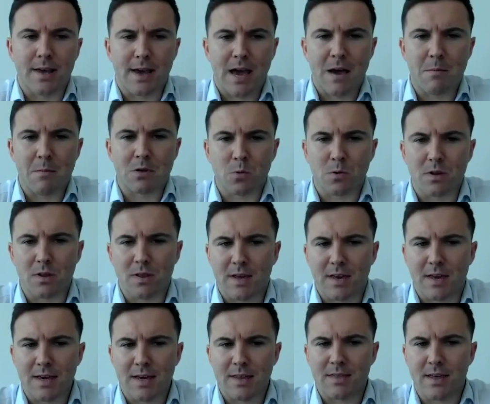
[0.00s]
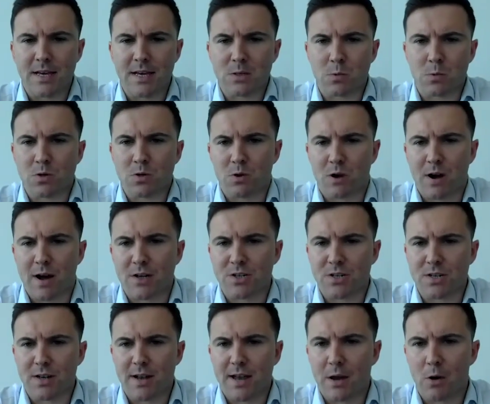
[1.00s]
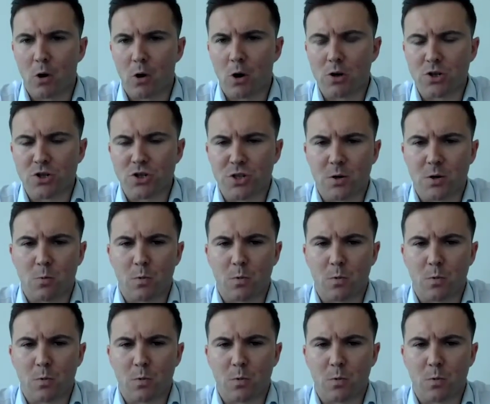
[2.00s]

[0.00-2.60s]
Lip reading: It's one of the key things which we're actually now launching,